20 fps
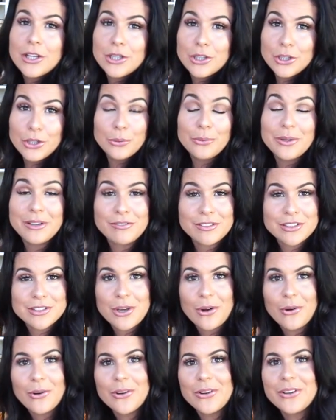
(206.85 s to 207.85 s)
Louis
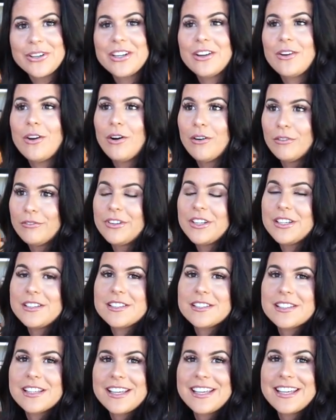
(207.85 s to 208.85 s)
Vuitton,
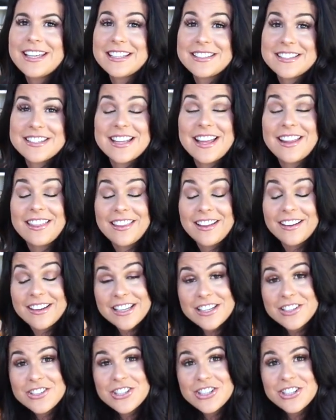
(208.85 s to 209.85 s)
obviously, it's their
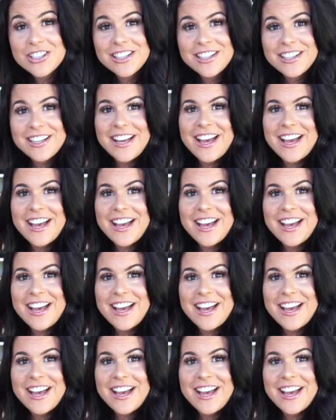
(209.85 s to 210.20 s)
luggage.